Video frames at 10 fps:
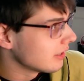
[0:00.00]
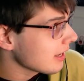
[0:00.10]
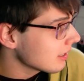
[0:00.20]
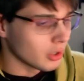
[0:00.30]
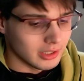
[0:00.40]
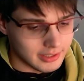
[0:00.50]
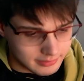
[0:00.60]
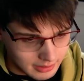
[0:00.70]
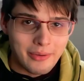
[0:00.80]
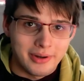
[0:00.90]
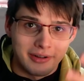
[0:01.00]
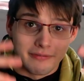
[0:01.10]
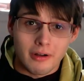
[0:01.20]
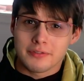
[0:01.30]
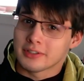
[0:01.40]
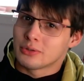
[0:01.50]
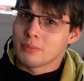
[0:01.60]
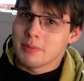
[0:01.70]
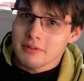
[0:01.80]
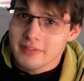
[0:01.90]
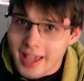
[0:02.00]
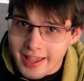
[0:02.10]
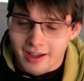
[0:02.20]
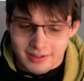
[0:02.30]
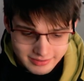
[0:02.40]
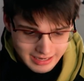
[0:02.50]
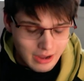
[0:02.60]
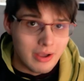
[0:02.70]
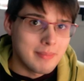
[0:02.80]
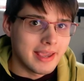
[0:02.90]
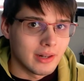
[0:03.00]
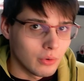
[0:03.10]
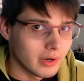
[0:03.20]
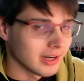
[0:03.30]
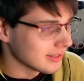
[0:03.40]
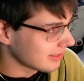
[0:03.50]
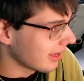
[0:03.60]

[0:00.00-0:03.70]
today, or at least how it evolves into a bit of chaos and how I make it organized